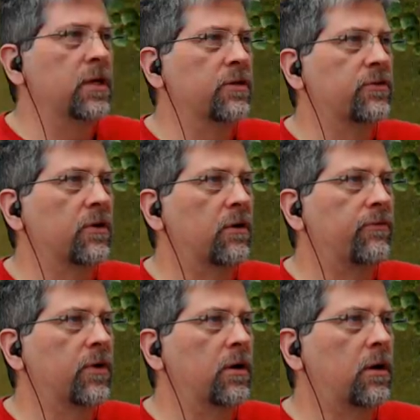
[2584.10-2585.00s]
his
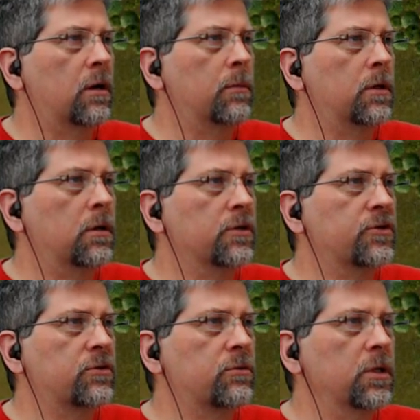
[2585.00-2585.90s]
front armor, it's
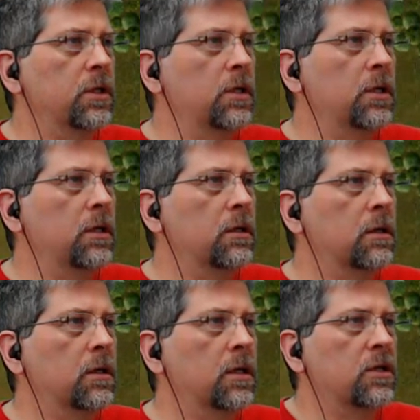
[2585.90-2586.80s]
3.
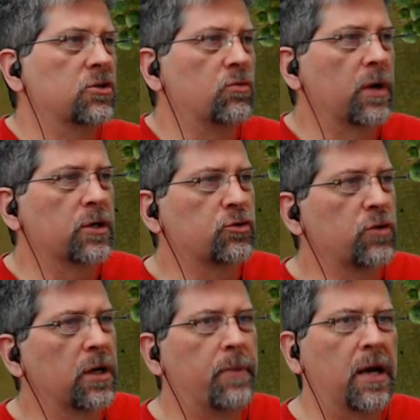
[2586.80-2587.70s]
And it's just a regular
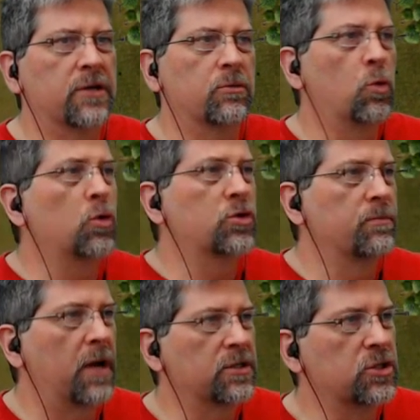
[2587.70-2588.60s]
straight up pass. Of course, he
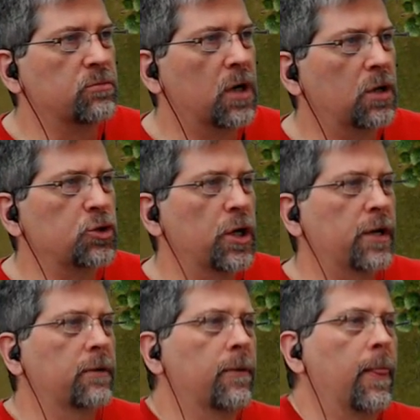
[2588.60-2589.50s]
passes a morale check.
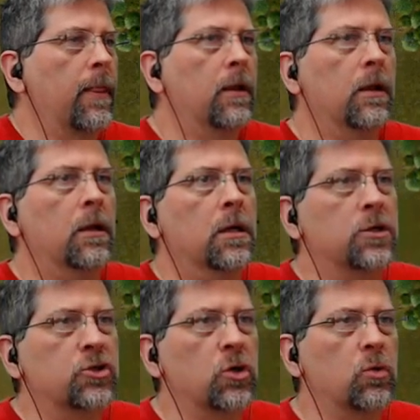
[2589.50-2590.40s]

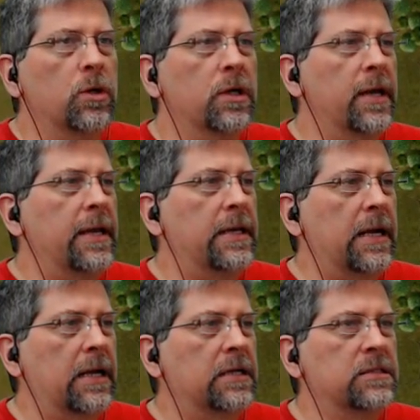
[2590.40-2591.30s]
So we're going to end
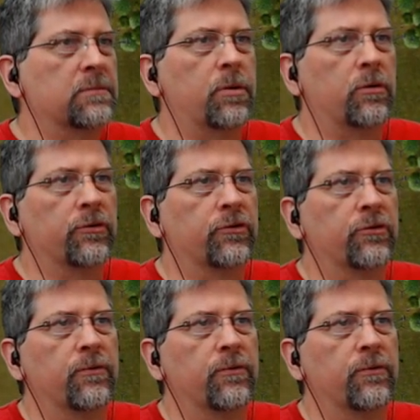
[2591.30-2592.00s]
that guy's impulse.